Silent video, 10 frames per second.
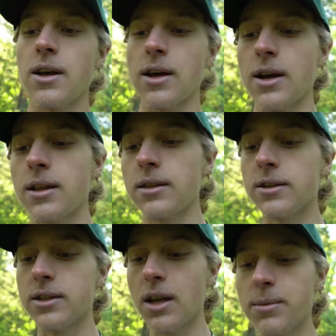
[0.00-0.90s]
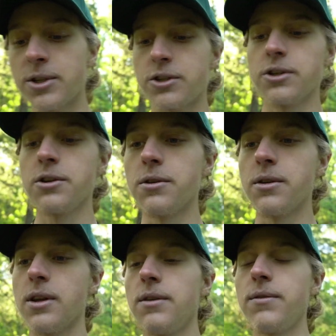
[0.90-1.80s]
And the same is true
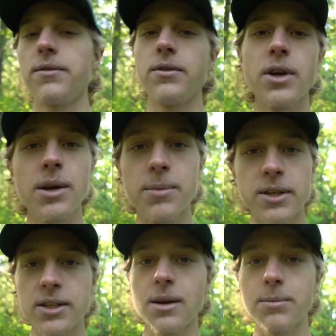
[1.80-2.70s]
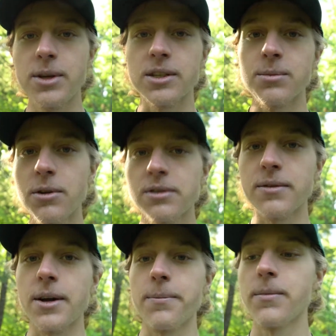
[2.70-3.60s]
even if you keep the same piece of
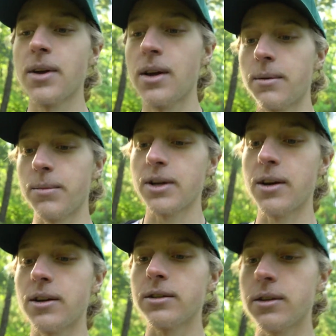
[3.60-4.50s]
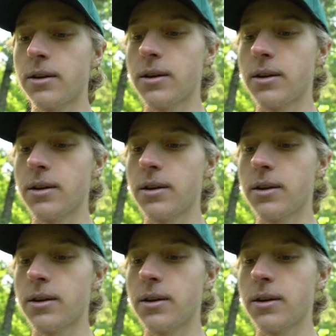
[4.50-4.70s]
Moldavite, because